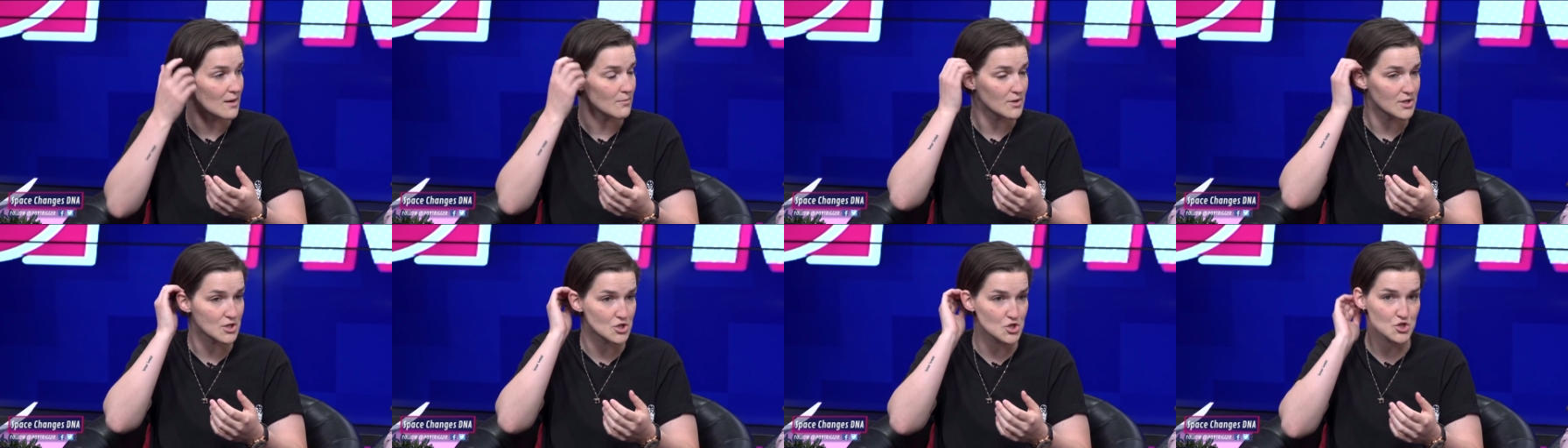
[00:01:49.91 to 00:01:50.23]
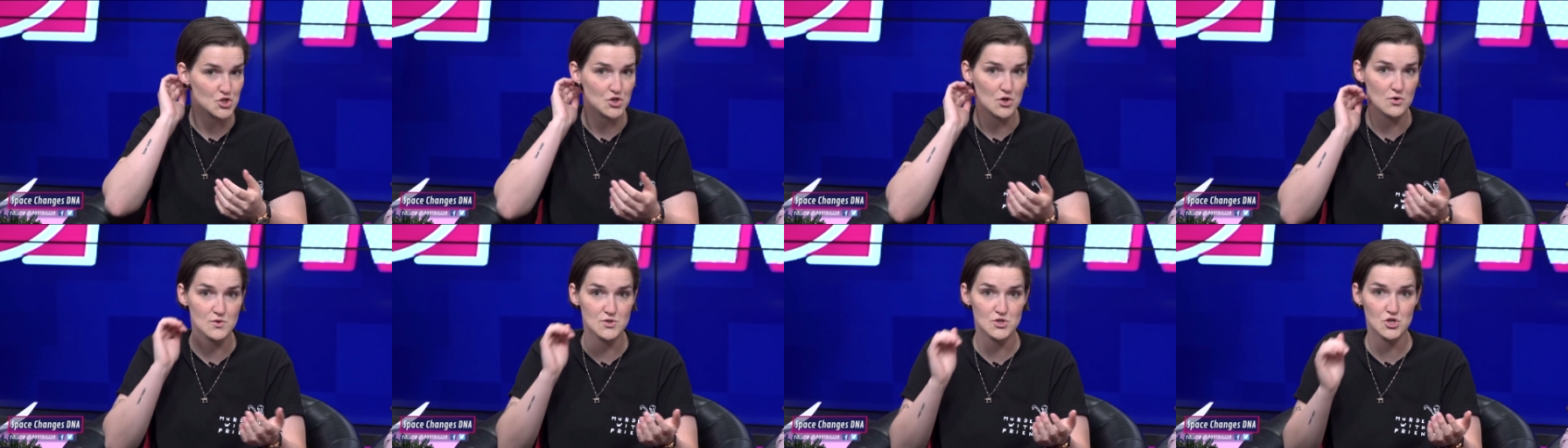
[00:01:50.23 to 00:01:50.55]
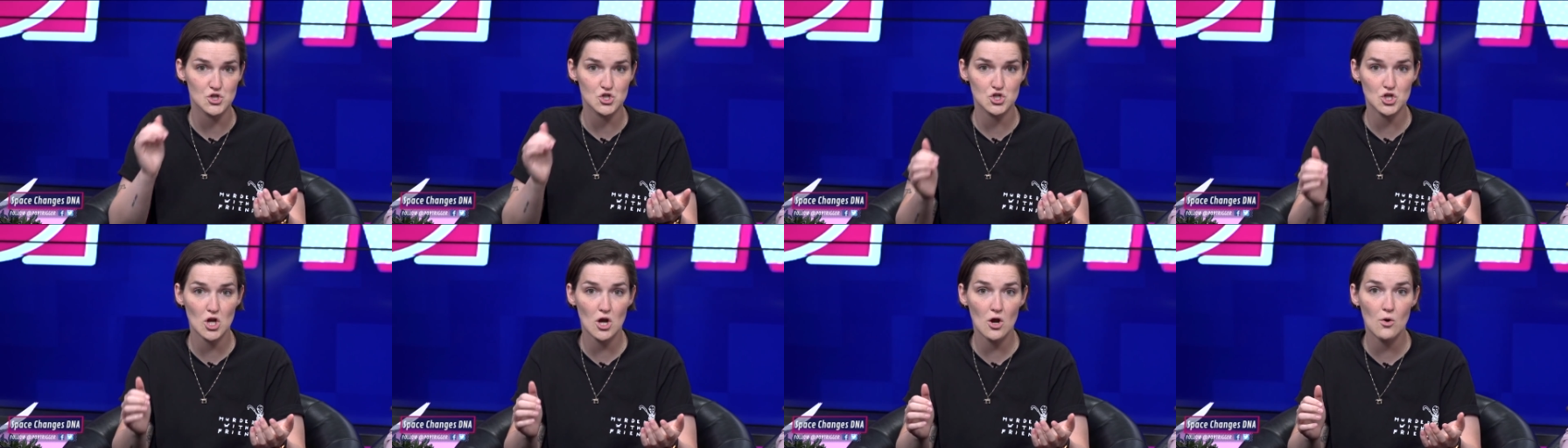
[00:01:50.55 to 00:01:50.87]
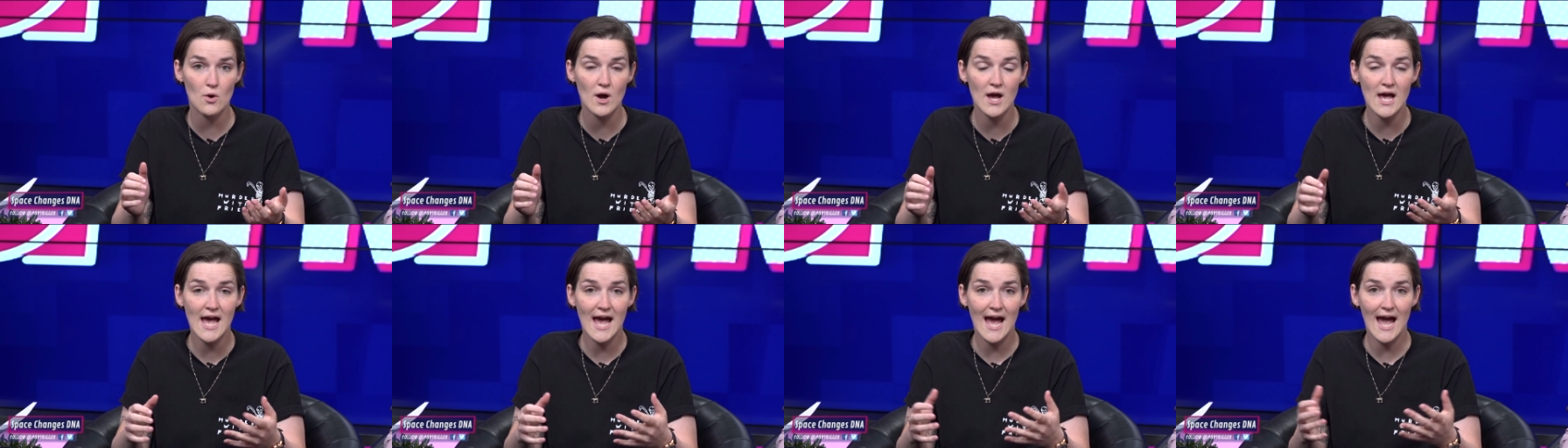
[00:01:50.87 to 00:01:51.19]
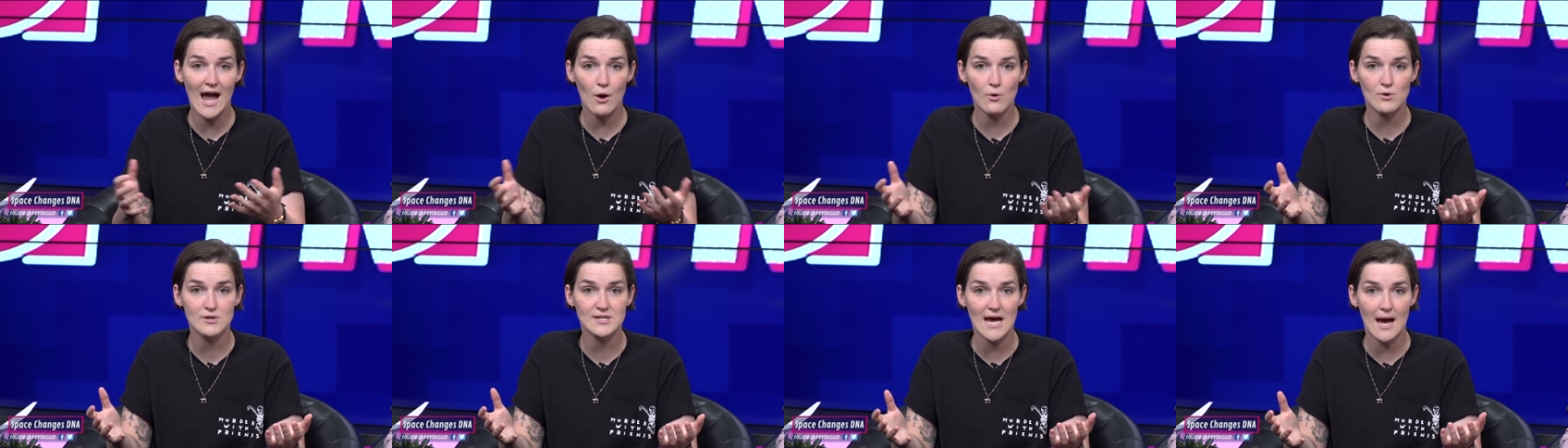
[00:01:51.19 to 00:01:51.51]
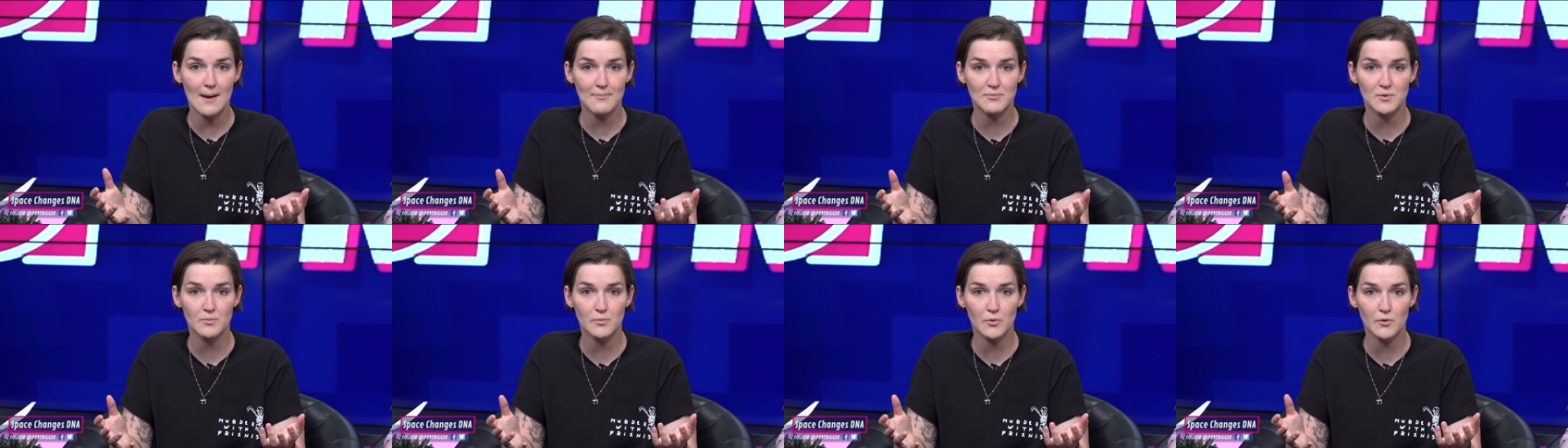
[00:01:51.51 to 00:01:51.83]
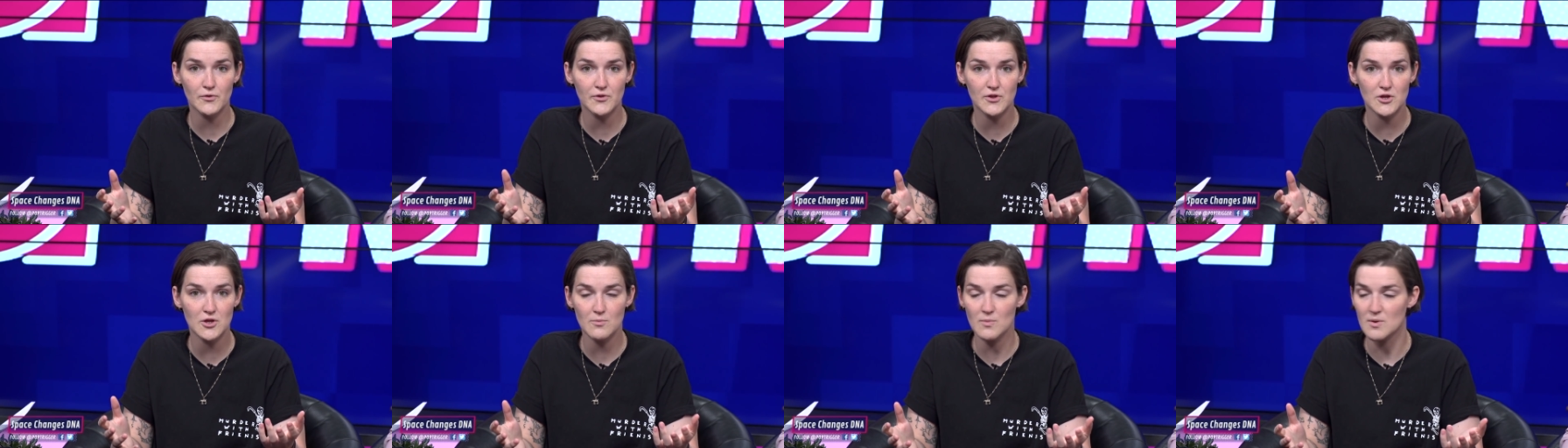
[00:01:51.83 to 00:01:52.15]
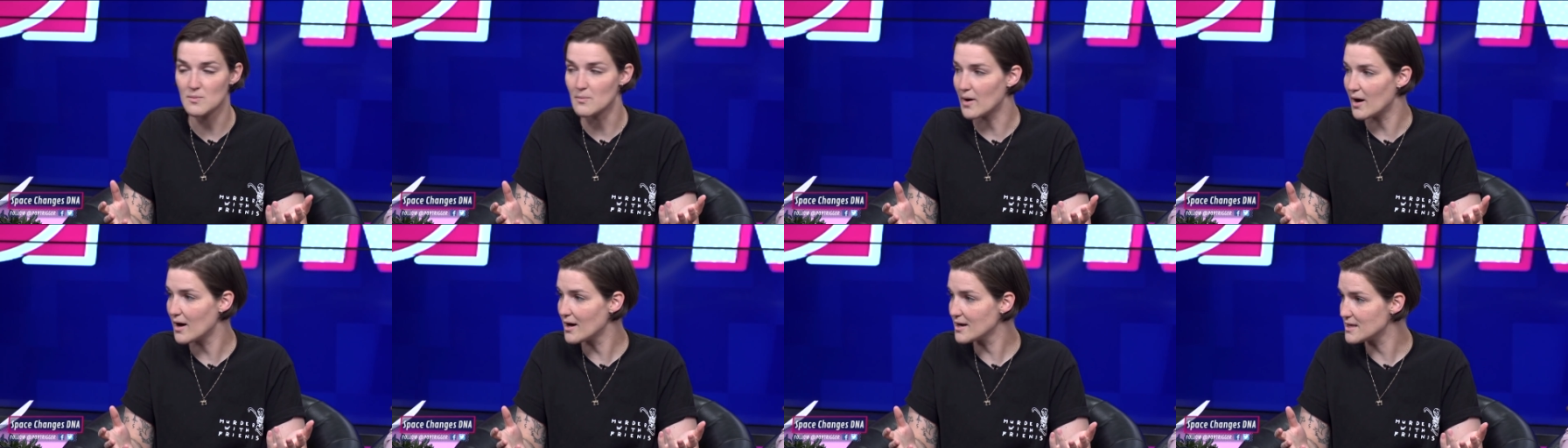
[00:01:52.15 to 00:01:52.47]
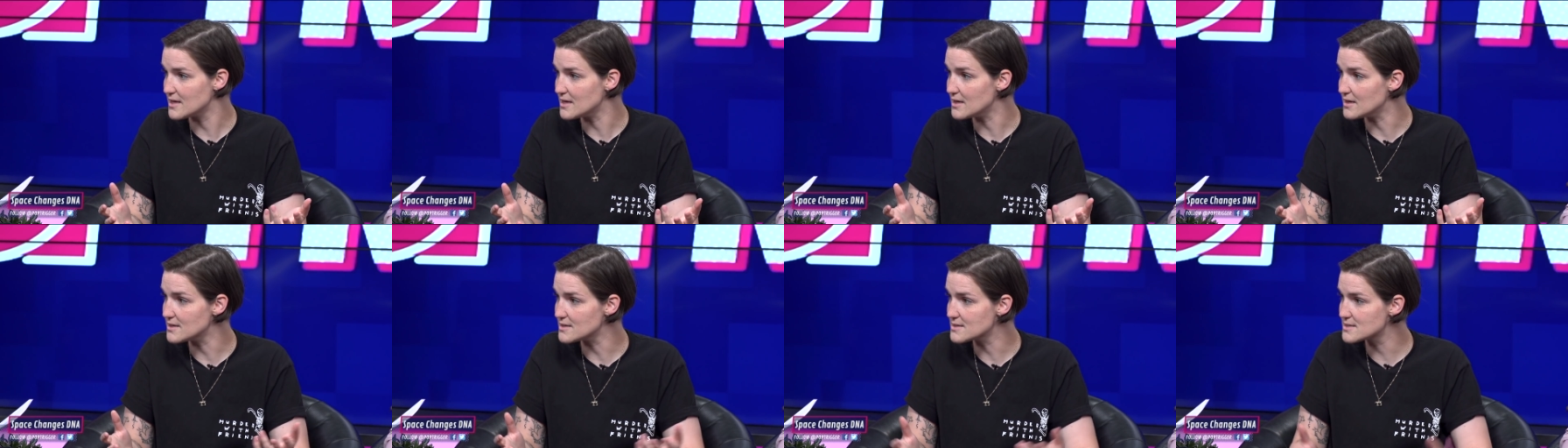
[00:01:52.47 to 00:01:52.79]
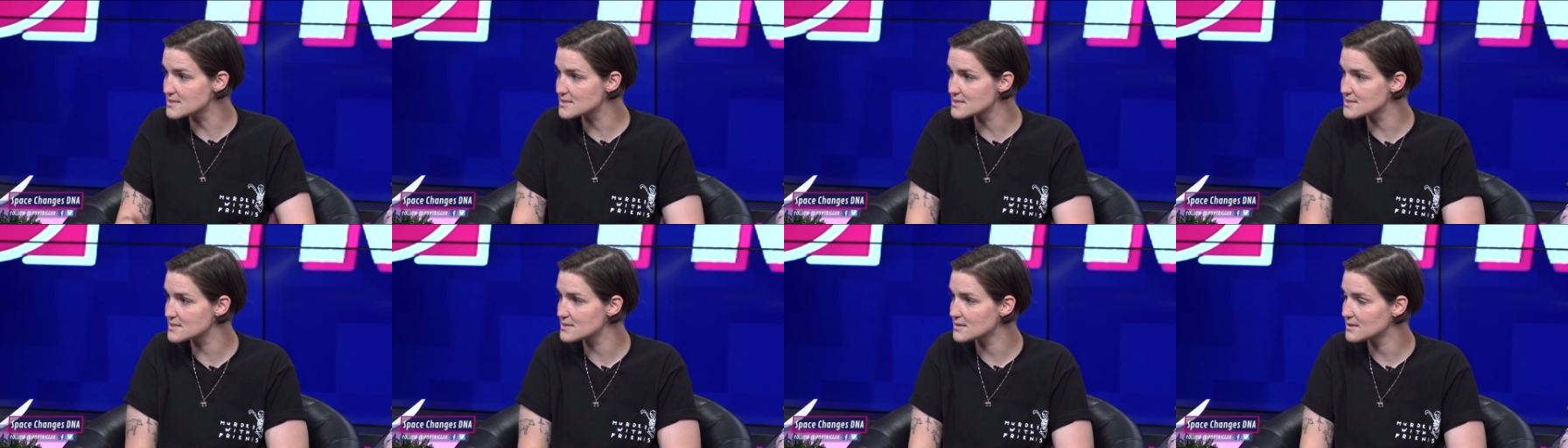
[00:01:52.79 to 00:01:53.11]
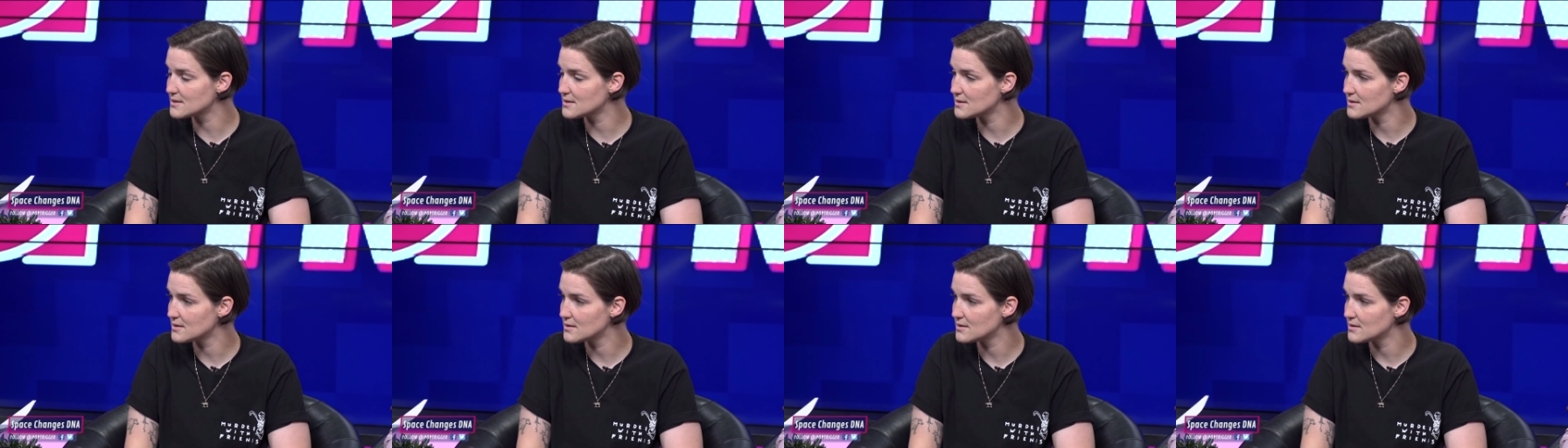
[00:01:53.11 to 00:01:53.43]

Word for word: But it just goes to show how adaptable the human body is. I know it's crazy. It's